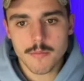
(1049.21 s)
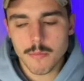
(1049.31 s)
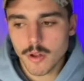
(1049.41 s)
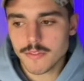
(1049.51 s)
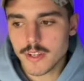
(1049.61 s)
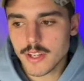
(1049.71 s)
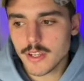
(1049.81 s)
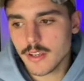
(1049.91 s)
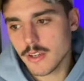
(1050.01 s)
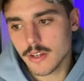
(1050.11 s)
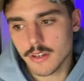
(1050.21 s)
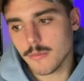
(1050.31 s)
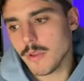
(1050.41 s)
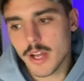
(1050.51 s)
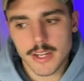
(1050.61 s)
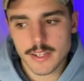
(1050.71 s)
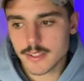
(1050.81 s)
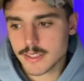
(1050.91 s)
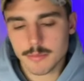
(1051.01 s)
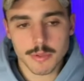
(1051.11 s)
Monty, I'm like
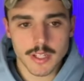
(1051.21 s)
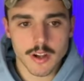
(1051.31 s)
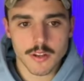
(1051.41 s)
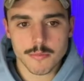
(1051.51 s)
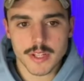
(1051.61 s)
split on,